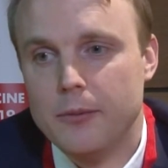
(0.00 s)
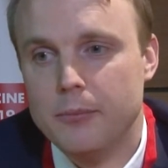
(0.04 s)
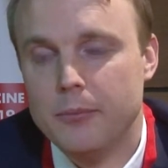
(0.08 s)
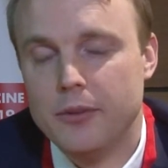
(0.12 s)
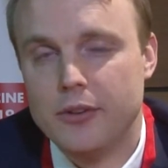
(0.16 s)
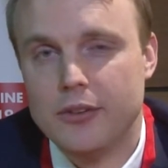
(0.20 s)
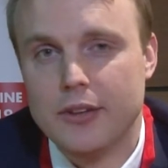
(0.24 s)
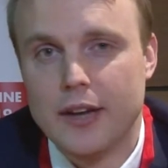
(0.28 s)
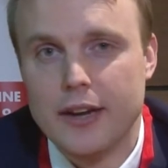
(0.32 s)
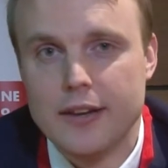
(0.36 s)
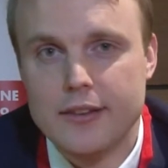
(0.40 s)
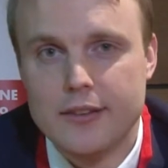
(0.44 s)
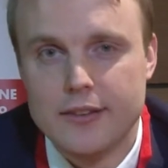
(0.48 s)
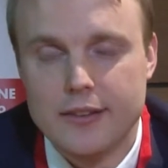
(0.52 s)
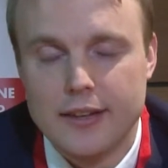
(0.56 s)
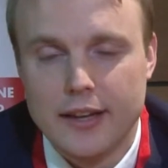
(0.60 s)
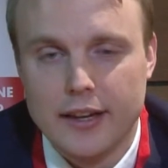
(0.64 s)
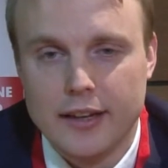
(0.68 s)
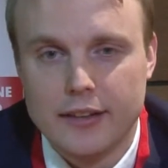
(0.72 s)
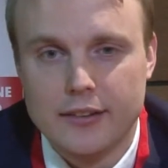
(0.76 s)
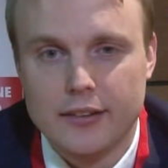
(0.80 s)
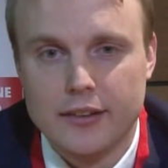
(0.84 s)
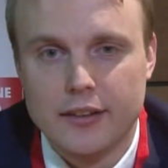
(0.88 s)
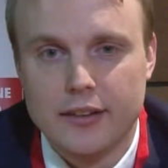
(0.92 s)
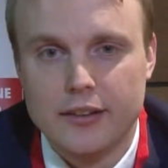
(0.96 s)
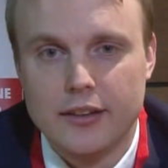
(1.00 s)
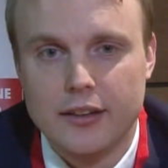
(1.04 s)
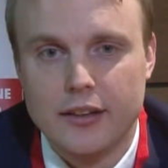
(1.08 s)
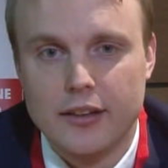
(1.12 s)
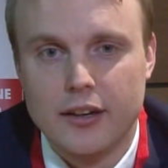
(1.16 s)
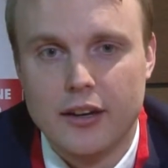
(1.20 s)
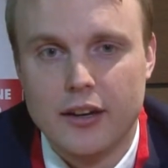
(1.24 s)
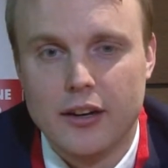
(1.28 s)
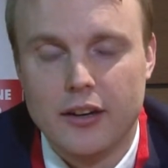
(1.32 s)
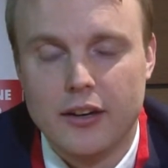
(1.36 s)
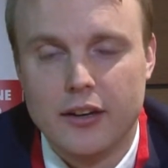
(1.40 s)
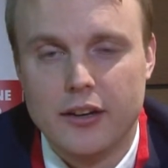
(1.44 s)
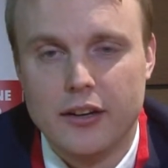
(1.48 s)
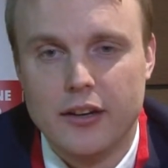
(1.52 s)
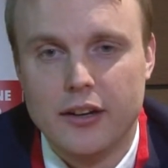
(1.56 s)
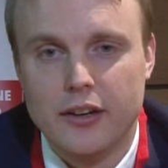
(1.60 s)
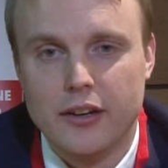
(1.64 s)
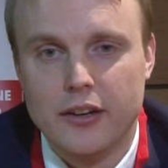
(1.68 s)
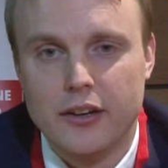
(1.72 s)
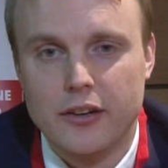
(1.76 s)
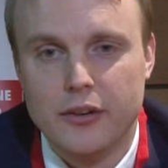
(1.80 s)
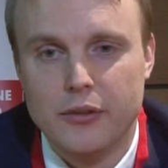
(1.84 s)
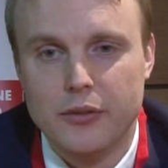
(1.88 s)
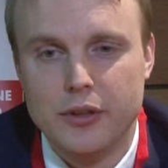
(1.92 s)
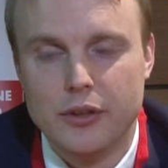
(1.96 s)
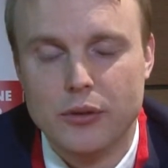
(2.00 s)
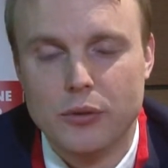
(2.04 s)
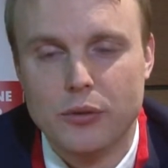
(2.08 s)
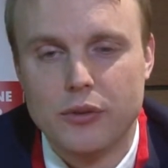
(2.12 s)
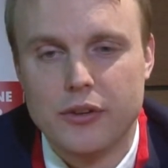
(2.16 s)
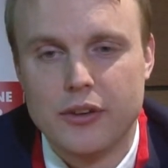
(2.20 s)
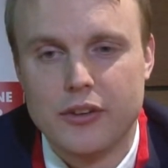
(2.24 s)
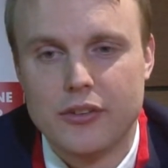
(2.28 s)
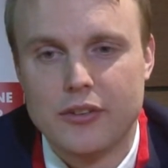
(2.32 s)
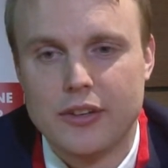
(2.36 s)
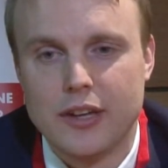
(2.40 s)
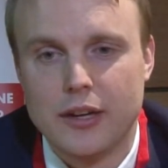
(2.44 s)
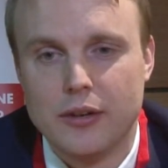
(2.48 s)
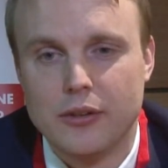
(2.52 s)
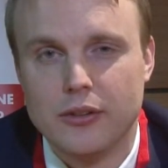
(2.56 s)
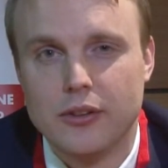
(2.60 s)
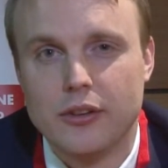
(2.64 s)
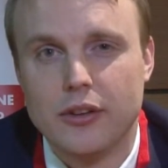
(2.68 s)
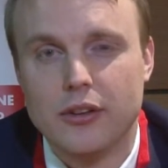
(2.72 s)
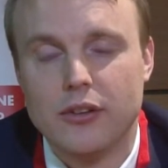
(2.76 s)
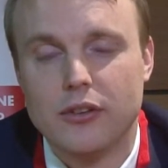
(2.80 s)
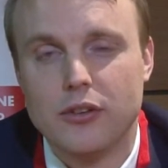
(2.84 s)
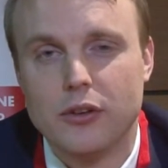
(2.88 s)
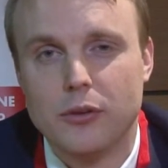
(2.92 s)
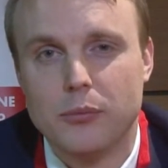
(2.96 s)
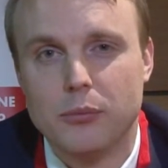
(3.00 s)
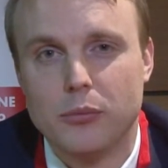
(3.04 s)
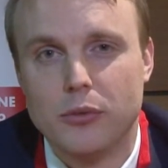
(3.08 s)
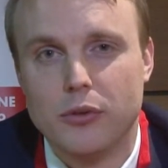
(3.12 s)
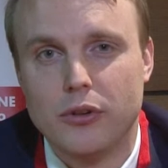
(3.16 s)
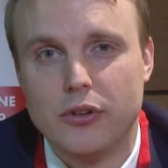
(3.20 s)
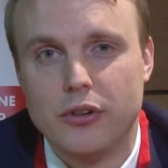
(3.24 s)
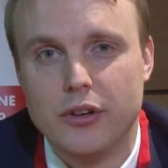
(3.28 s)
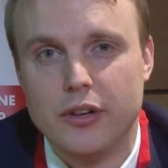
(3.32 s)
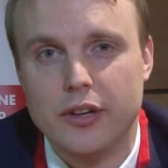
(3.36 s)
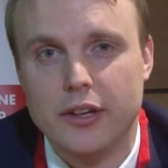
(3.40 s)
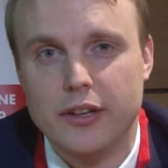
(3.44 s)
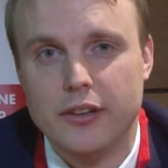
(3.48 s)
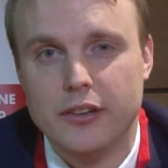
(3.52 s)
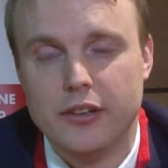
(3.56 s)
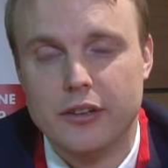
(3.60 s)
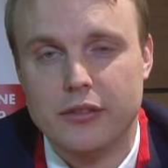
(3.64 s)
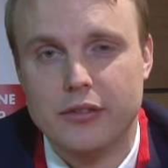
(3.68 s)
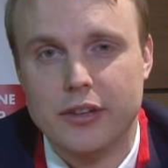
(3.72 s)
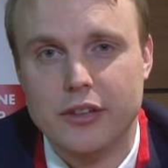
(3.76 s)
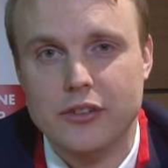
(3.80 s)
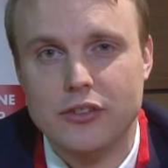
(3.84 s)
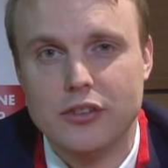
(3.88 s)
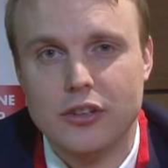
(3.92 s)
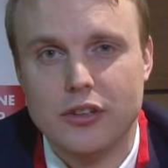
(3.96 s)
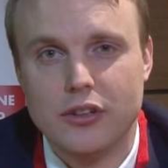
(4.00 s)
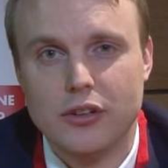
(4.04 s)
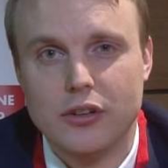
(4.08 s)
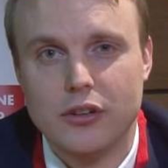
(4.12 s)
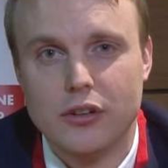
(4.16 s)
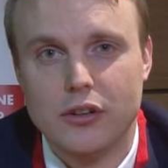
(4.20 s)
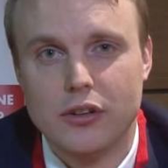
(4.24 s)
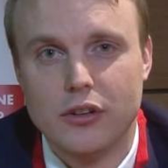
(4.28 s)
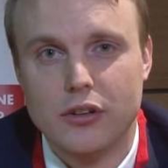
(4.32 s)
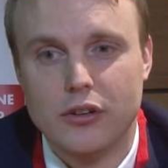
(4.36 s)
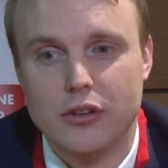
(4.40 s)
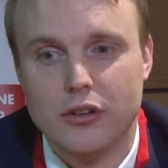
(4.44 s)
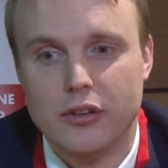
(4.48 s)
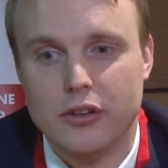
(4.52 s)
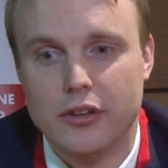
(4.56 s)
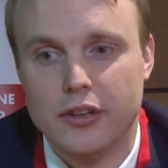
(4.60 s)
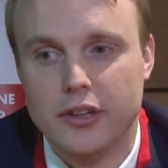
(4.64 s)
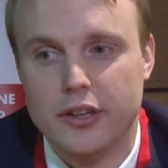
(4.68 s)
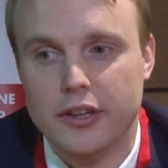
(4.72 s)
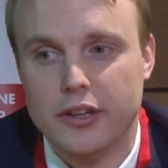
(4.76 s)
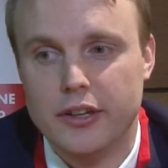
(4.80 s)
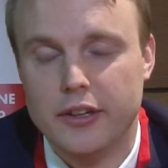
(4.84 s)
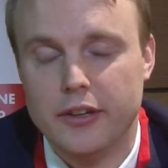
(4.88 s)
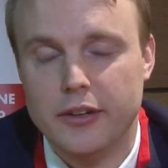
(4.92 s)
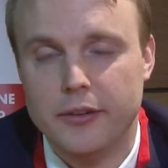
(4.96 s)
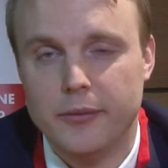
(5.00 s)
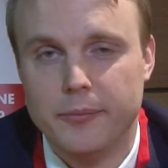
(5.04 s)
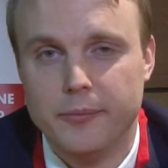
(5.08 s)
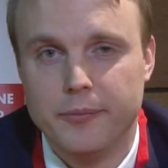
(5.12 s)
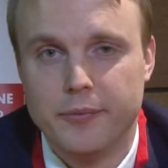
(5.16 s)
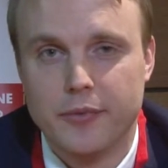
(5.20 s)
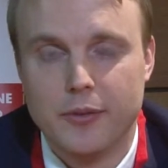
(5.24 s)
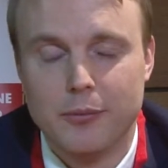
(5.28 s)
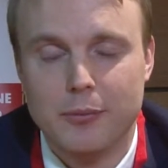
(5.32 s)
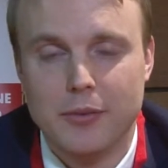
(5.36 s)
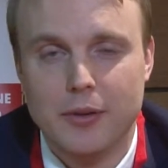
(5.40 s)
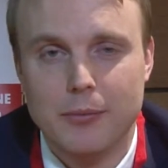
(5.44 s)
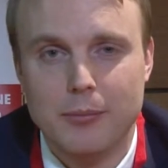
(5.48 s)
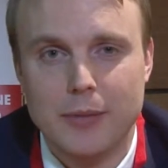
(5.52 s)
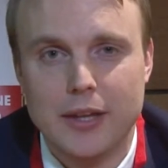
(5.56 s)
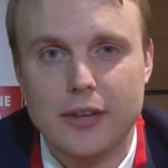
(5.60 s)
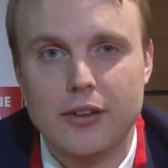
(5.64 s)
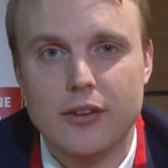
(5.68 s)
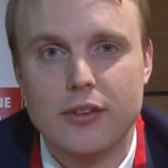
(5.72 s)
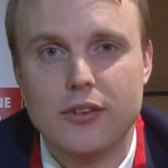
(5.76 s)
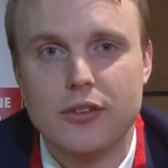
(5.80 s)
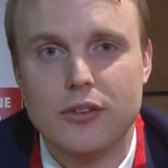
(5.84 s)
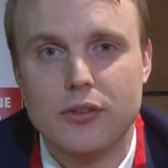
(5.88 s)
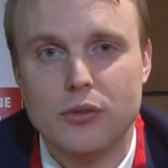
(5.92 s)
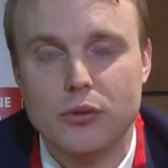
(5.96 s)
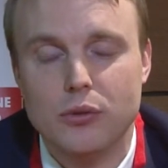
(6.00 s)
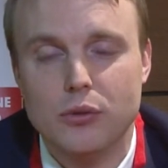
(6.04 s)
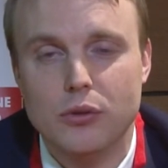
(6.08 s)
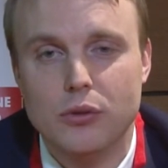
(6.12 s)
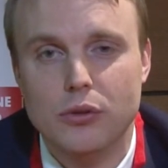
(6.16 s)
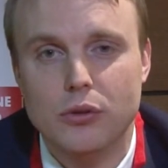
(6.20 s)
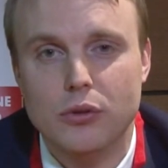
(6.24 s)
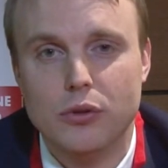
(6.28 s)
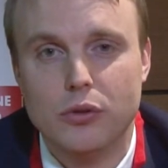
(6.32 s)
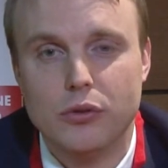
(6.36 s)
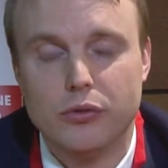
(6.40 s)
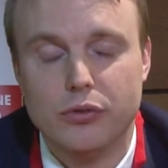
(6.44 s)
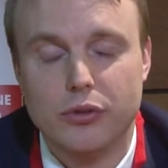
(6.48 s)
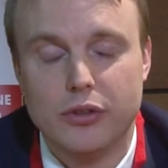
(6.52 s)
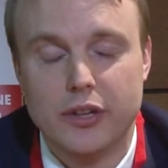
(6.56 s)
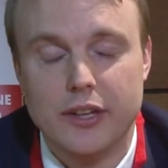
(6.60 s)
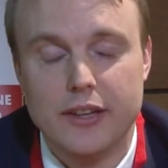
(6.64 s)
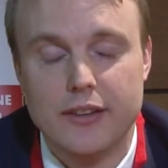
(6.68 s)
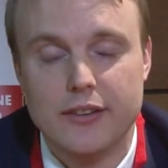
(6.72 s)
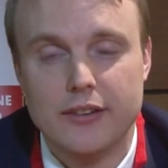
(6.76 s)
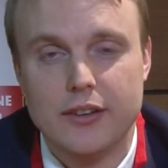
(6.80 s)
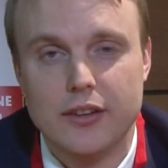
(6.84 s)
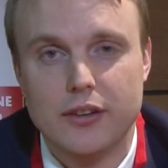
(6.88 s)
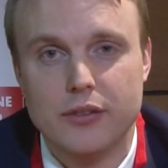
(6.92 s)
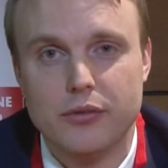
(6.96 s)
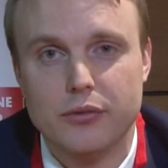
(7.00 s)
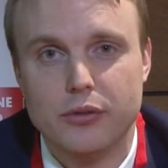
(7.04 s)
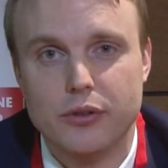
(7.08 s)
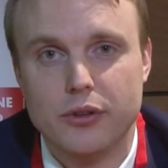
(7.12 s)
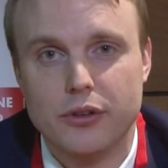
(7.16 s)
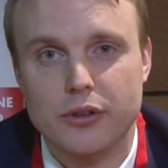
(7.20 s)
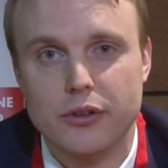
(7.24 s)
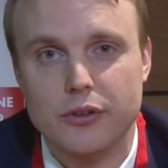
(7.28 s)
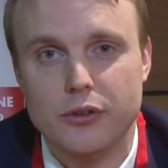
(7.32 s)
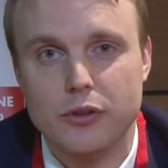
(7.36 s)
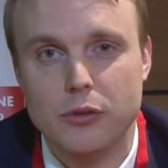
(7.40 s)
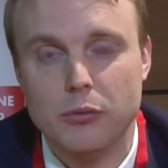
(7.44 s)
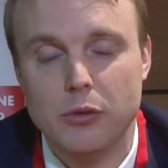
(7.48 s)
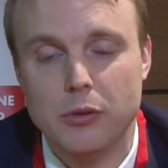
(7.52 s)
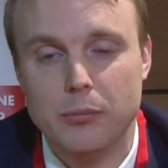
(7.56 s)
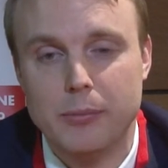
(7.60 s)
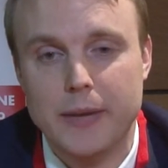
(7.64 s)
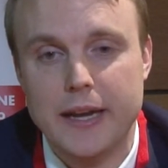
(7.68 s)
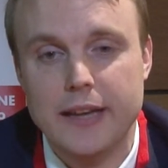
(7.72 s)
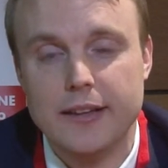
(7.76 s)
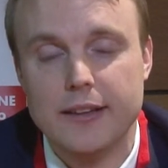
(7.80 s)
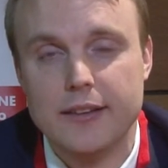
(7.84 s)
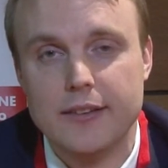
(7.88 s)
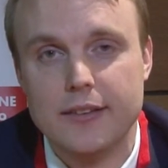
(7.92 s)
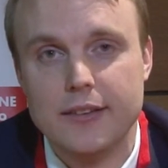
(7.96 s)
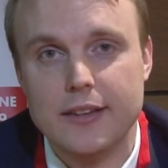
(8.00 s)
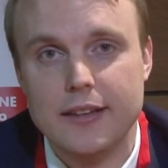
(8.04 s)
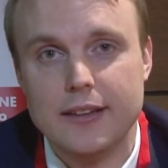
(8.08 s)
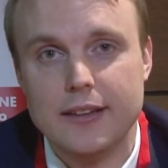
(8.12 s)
Besides that, there are with ultrasound some more interventional or methods to look, for instance, for tubal patency